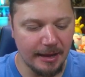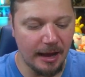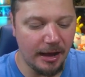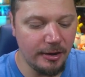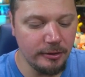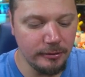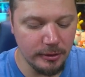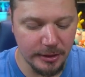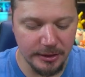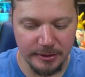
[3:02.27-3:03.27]
Iron
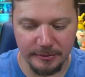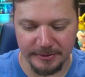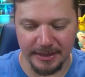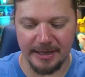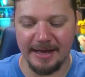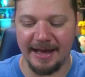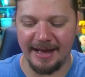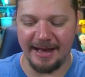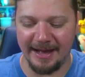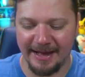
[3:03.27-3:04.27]
Leaves!
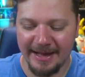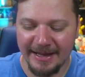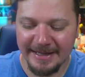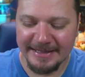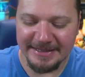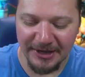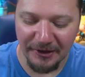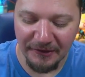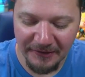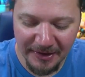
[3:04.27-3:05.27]

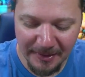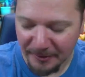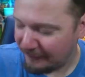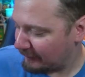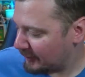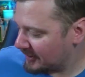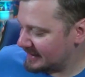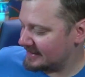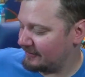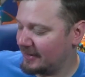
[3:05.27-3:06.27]
So before
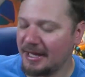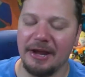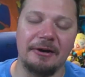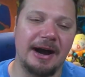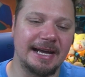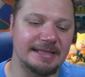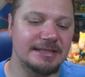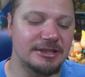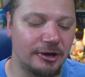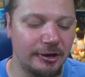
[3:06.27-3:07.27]
this video, I
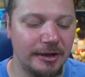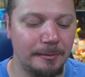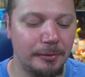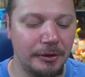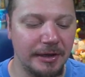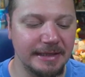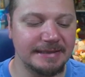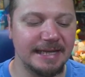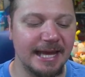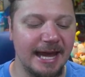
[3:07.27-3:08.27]
started putting
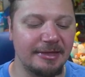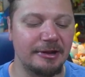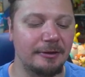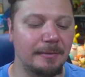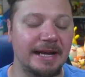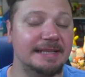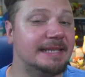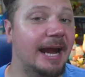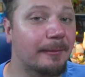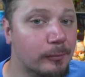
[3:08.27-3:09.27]
together my
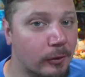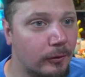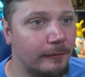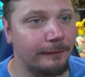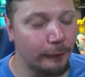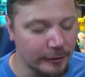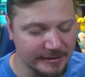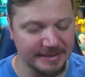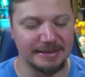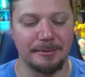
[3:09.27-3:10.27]
Temporal
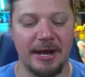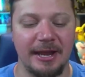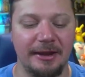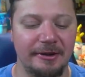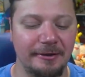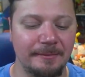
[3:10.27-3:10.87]
Forces binder.